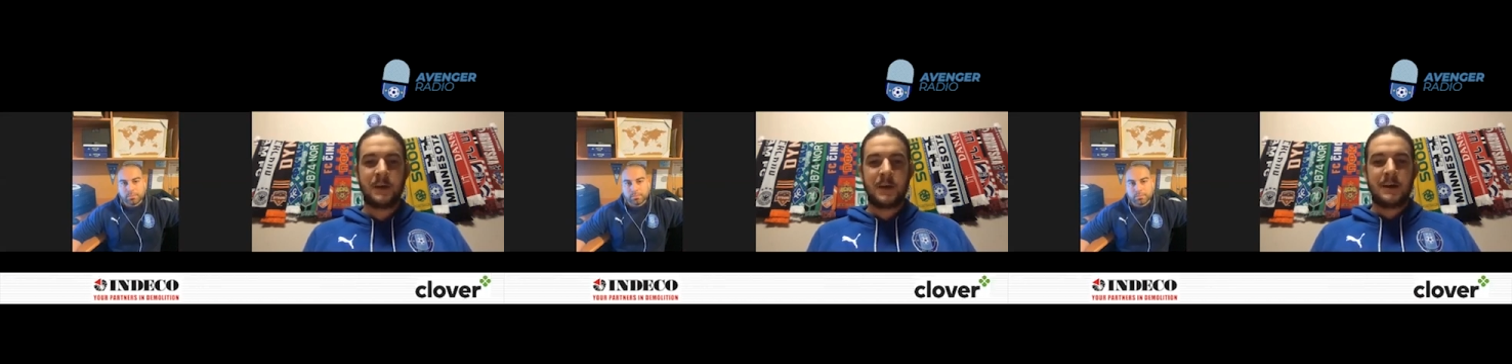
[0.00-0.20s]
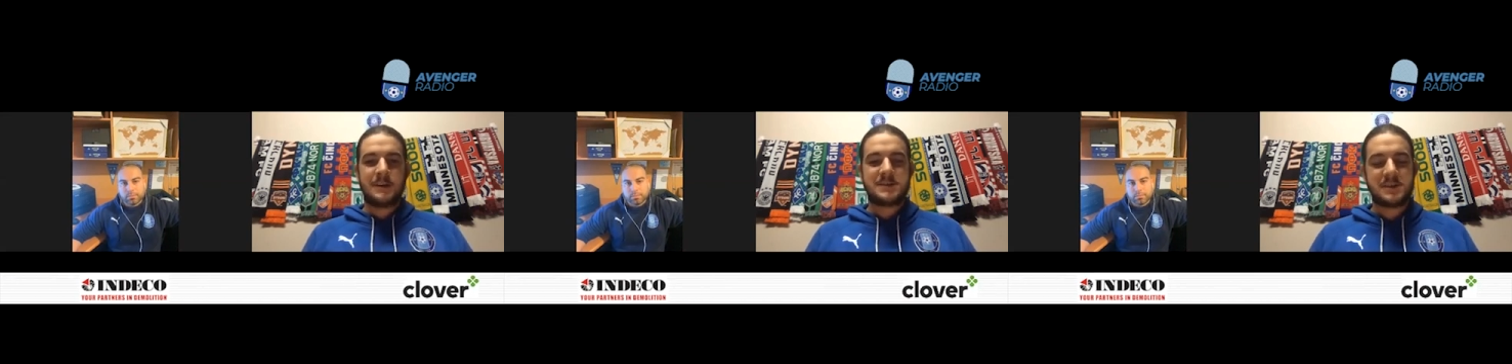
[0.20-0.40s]

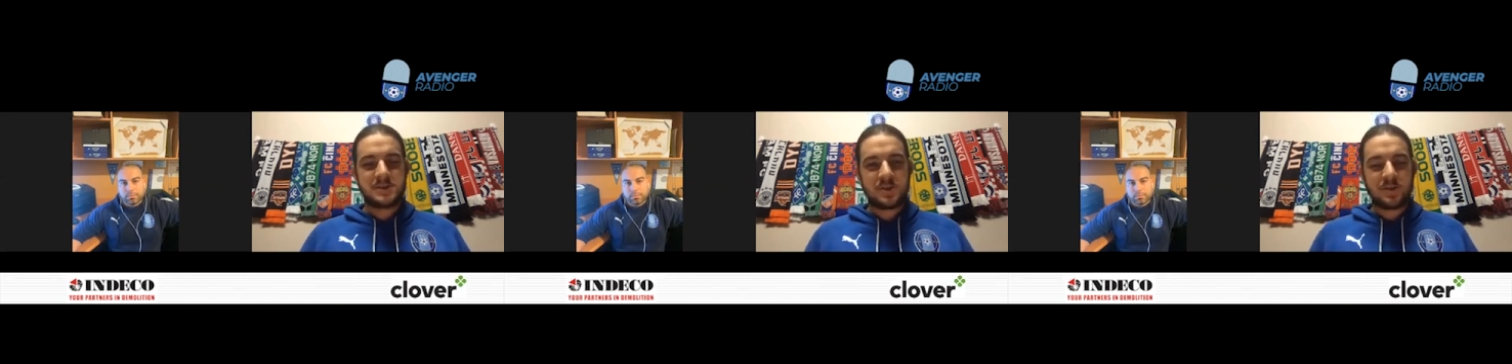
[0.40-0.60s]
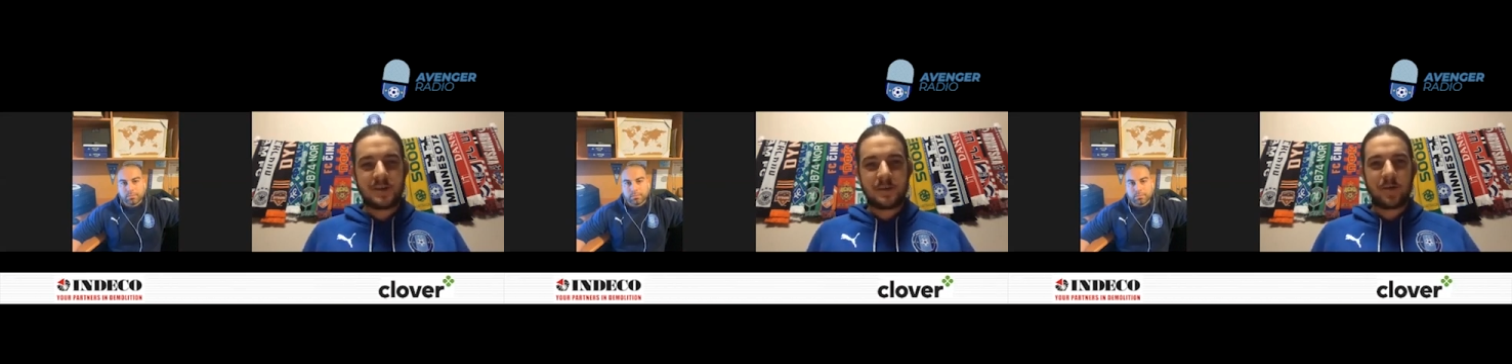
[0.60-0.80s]
So
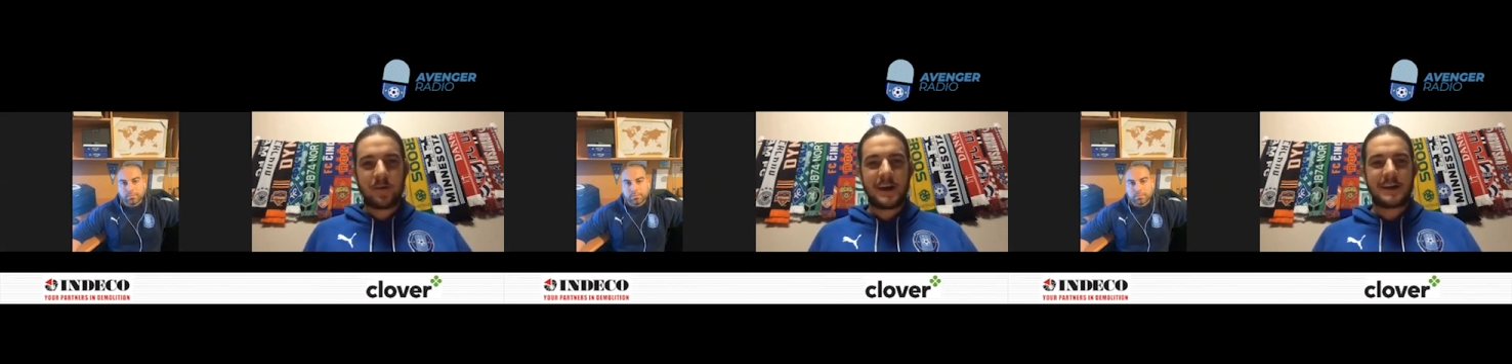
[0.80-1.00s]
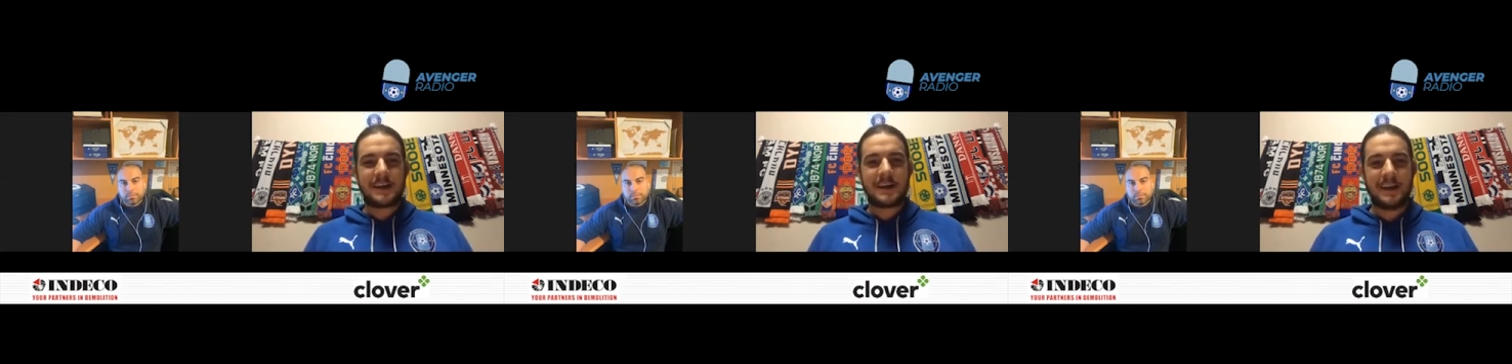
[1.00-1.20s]
during the
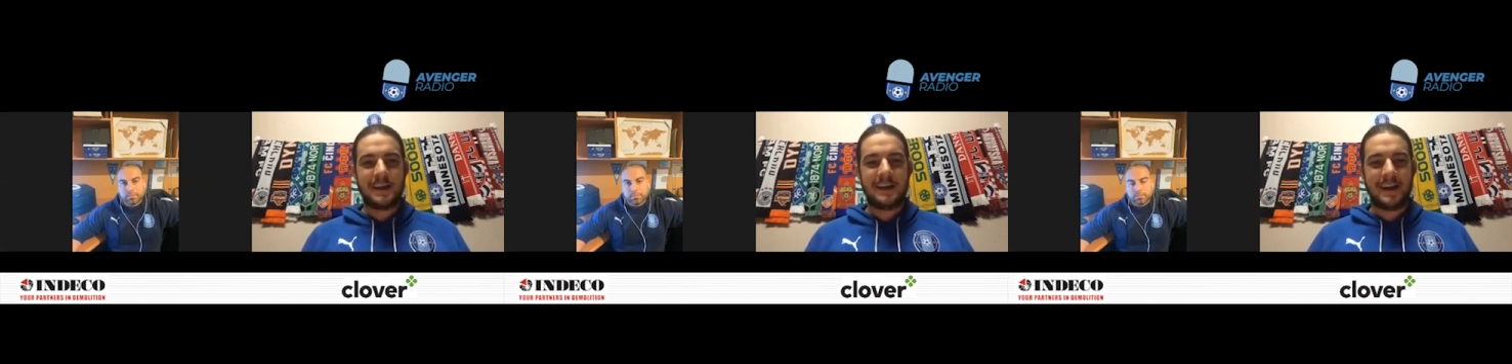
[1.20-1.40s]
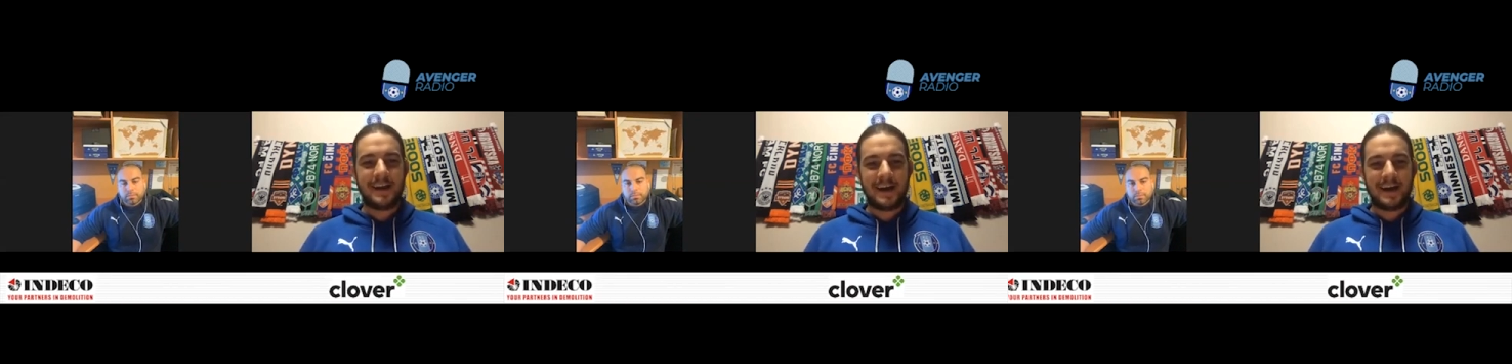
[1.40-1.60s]
break
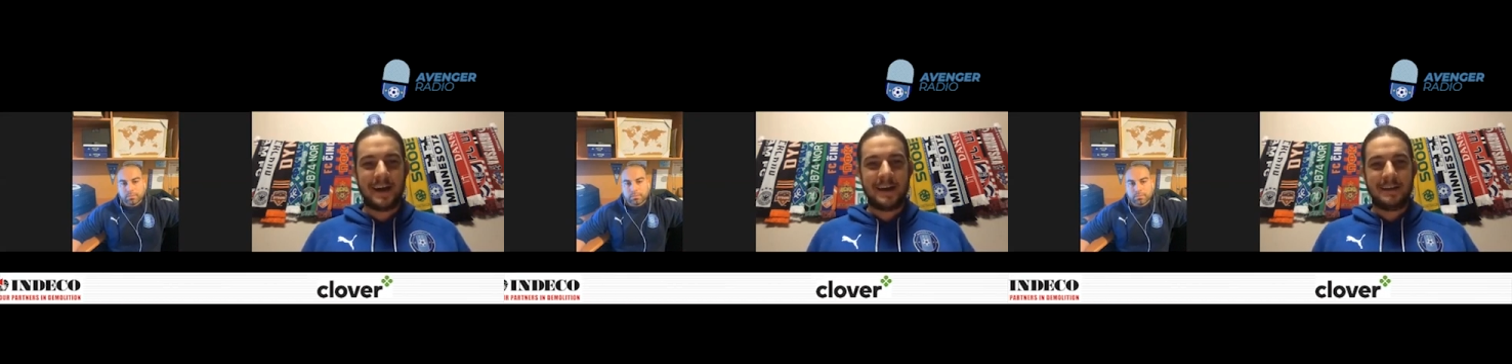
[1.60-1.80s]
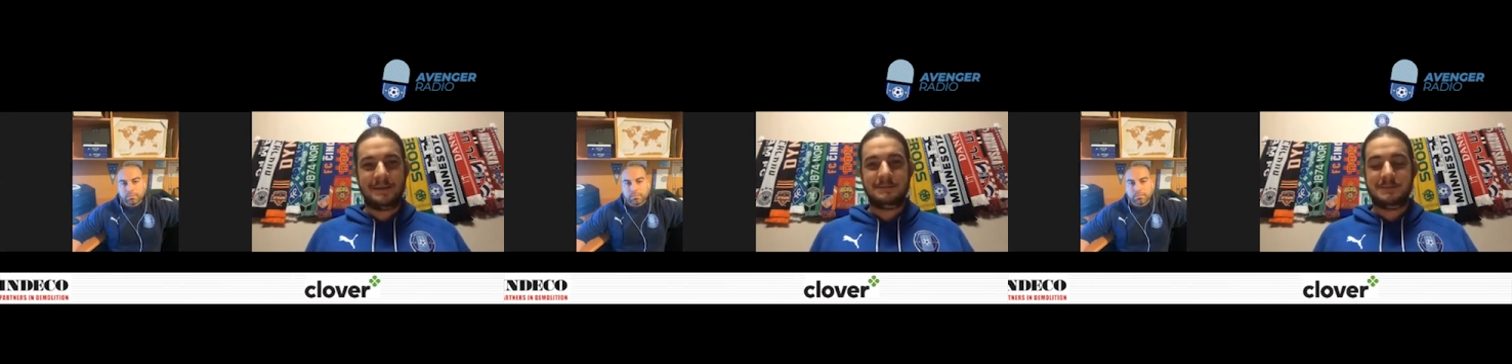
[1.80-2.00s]
in
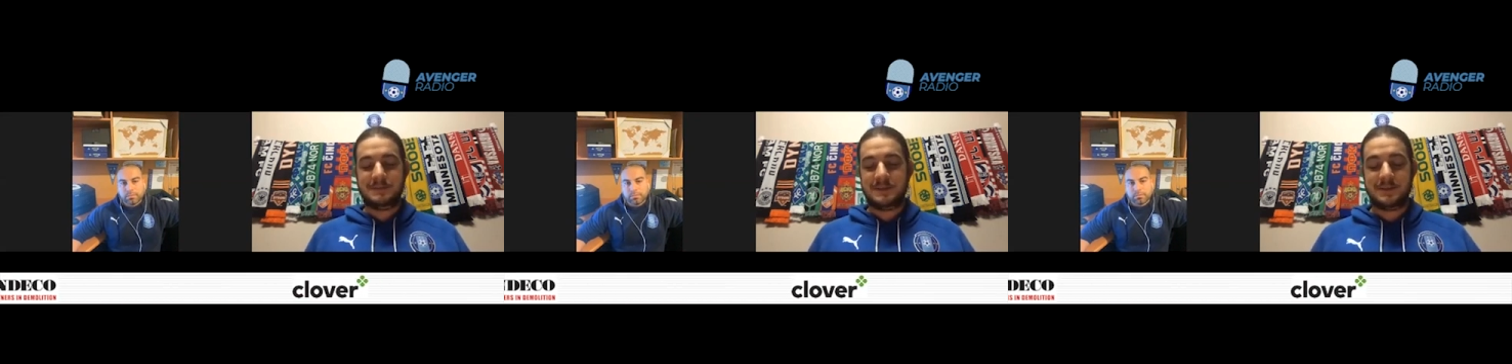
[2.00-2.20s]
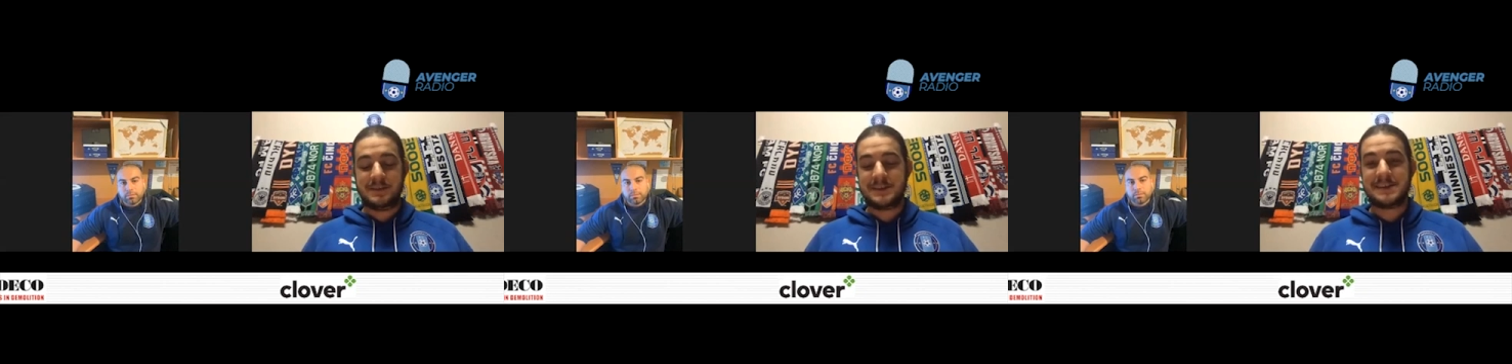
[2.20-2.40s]

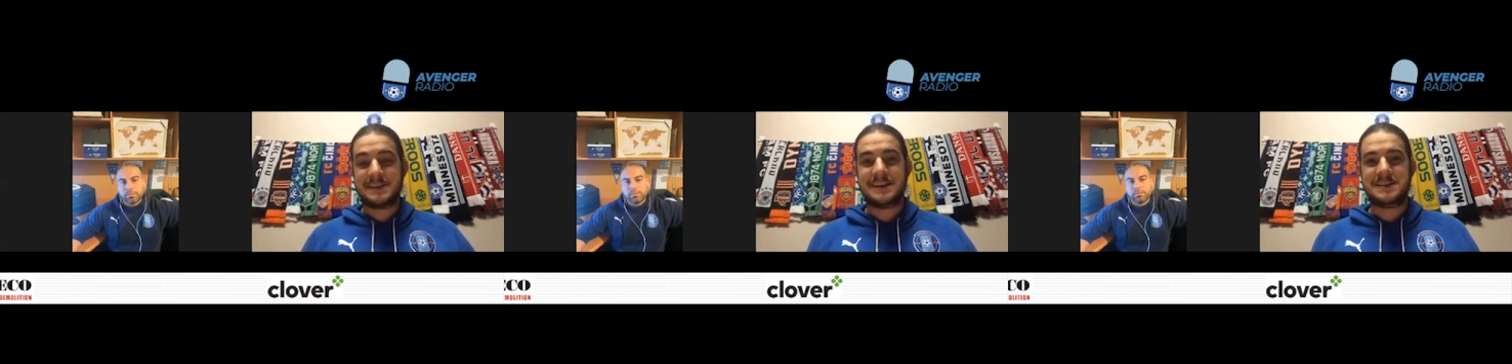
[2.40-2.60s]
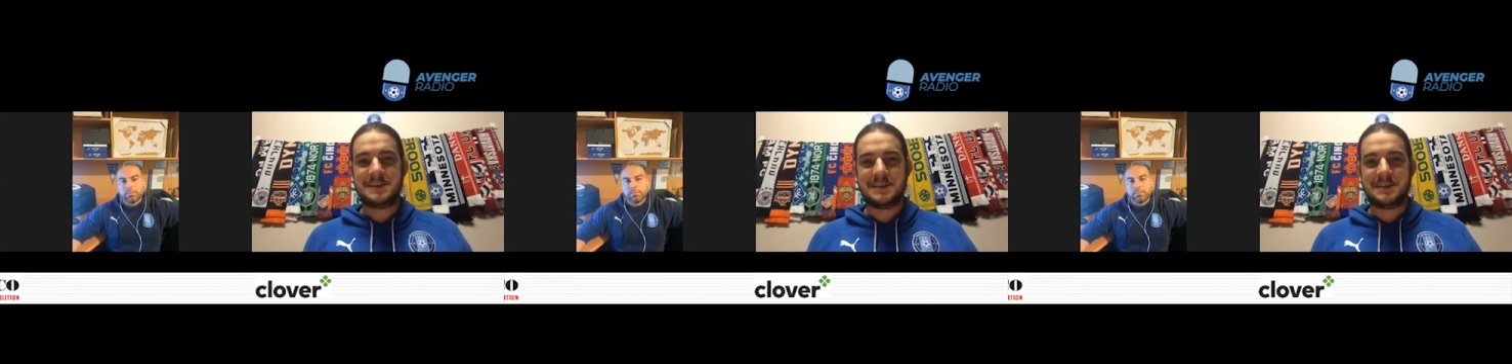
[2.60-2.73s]
the season,